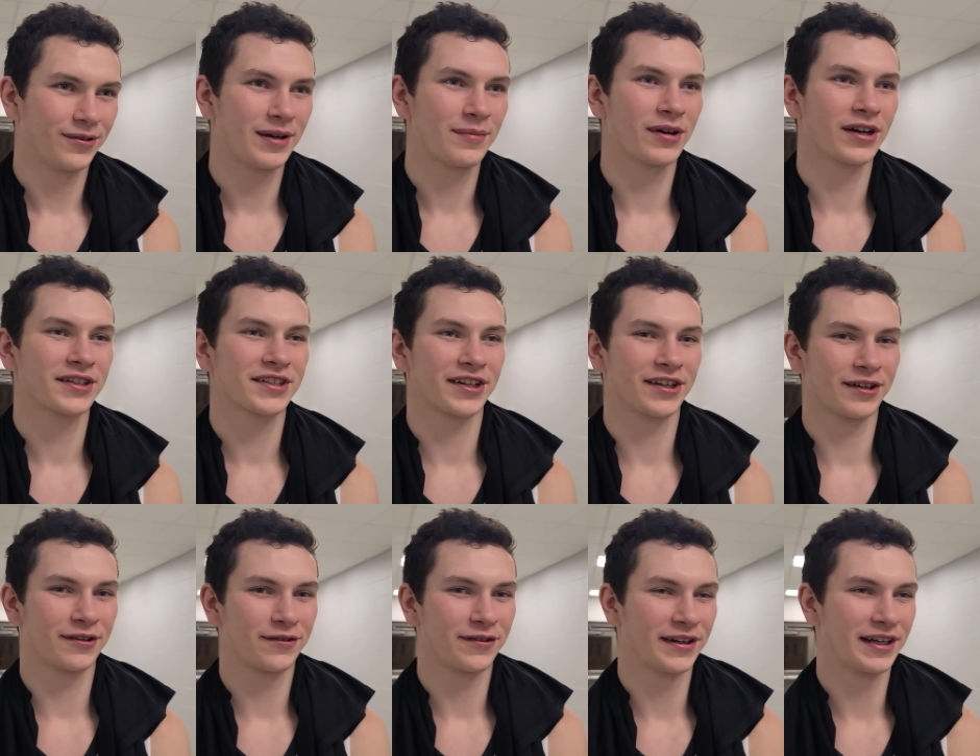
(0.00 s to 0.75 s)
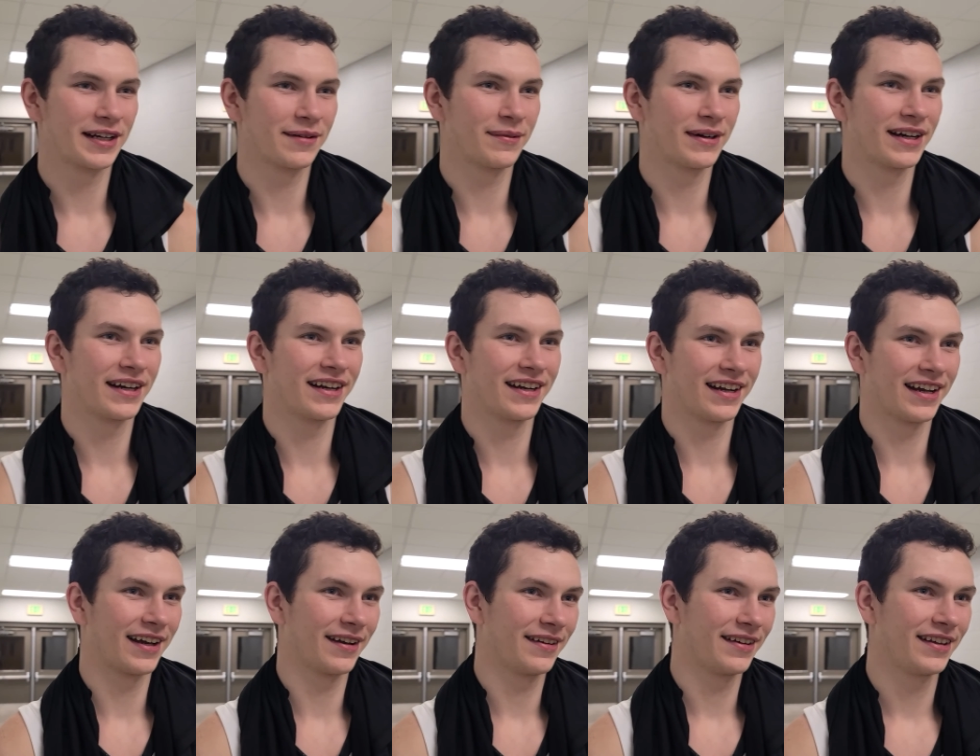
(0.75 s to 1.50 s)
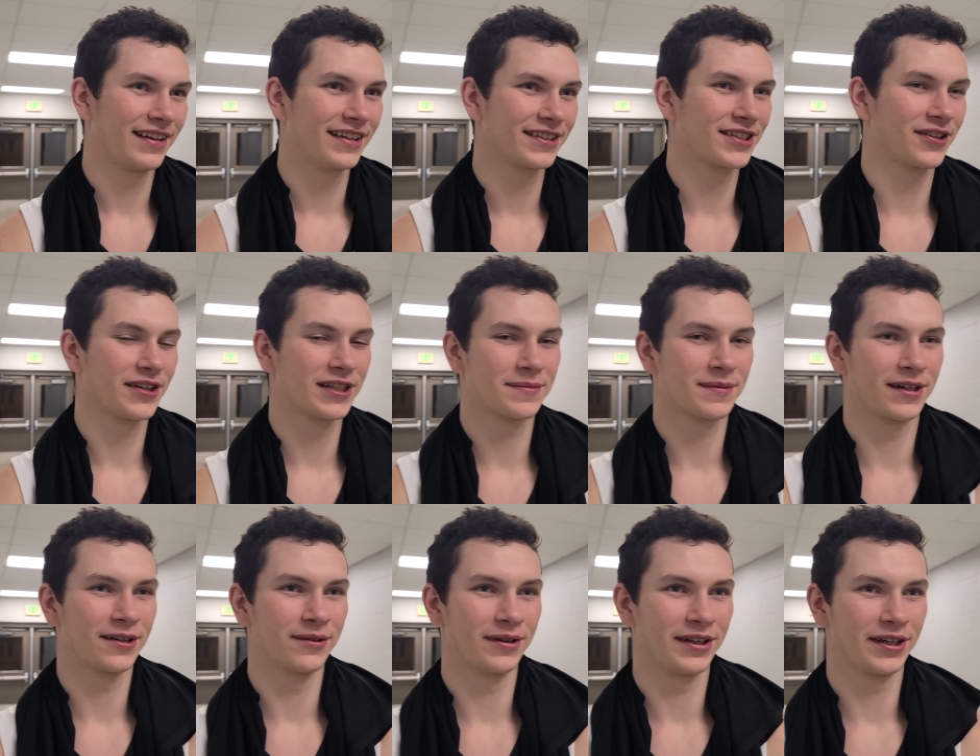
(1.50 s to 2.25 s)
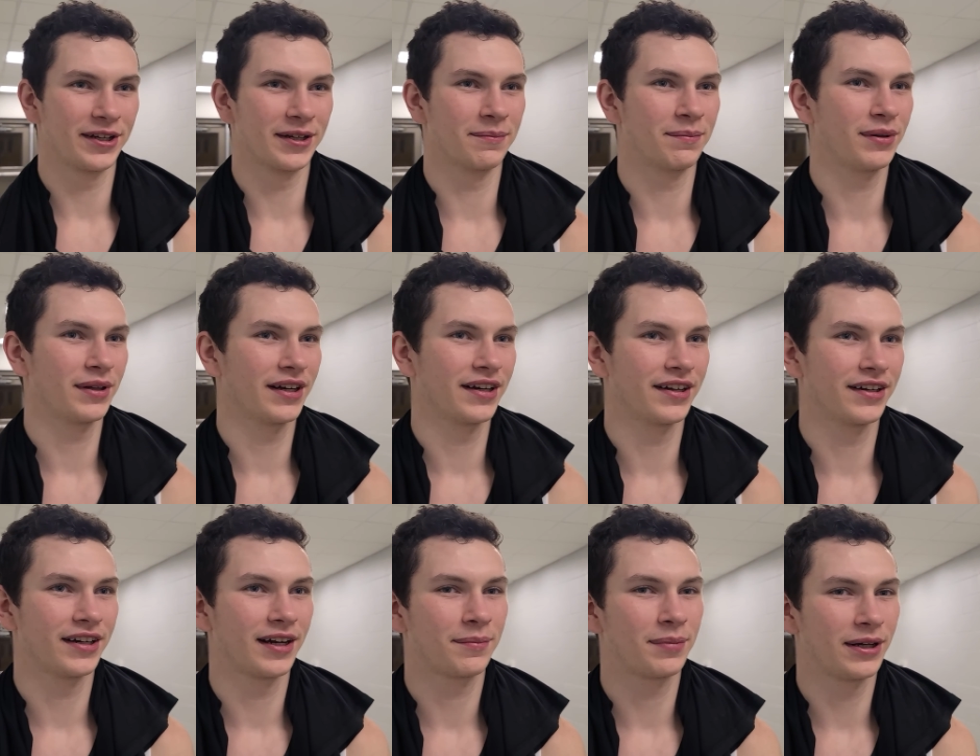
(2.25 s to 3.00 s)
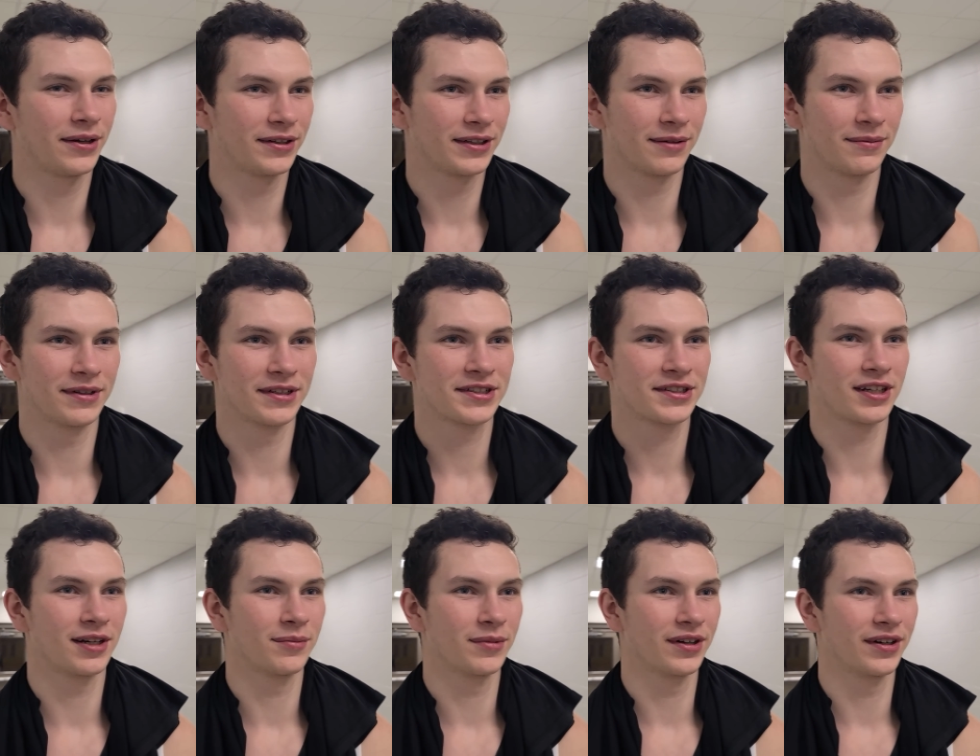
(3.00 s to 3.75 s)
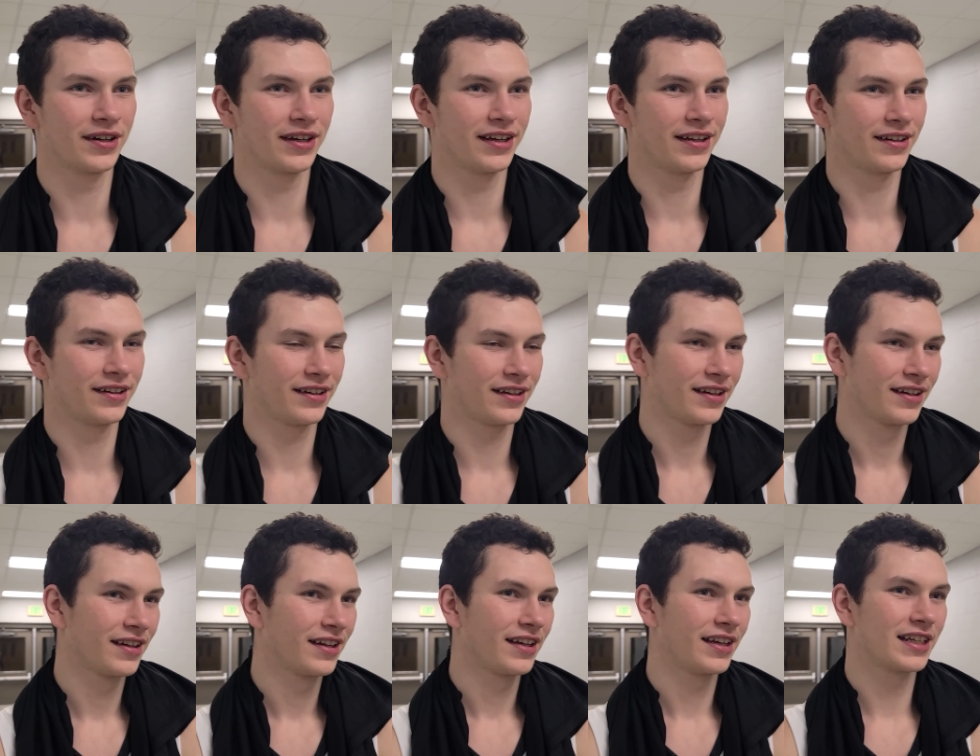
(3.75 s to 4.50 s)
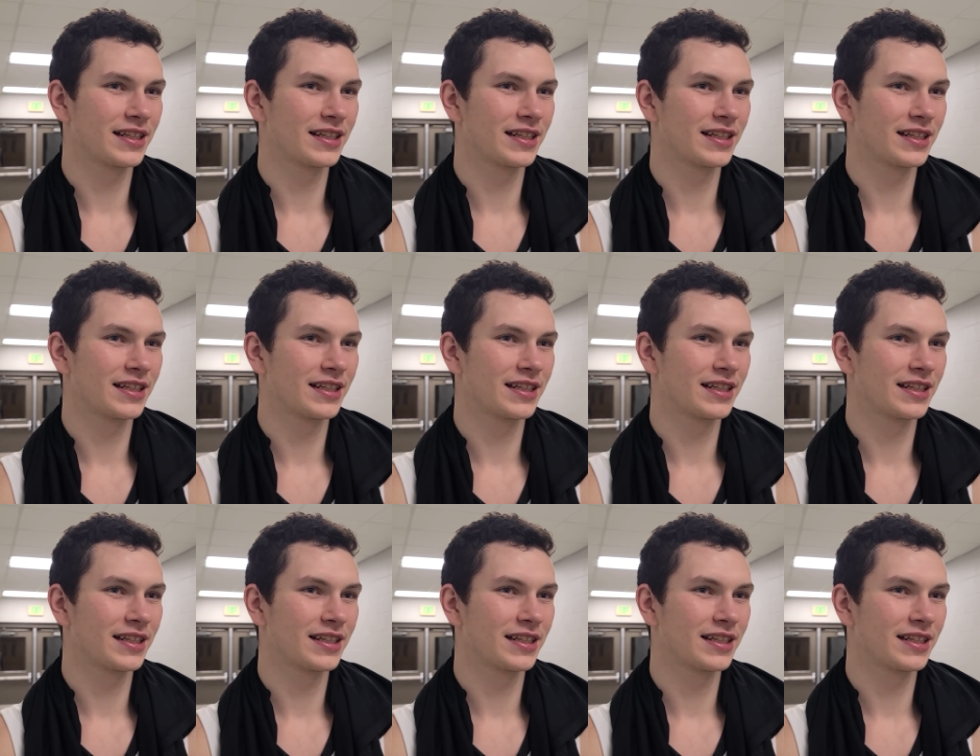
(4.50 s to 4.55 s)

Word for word: Uh, Weimark's a good friend of mine. I, he's always been a really good player. I played with him this summer, and mm -hmm.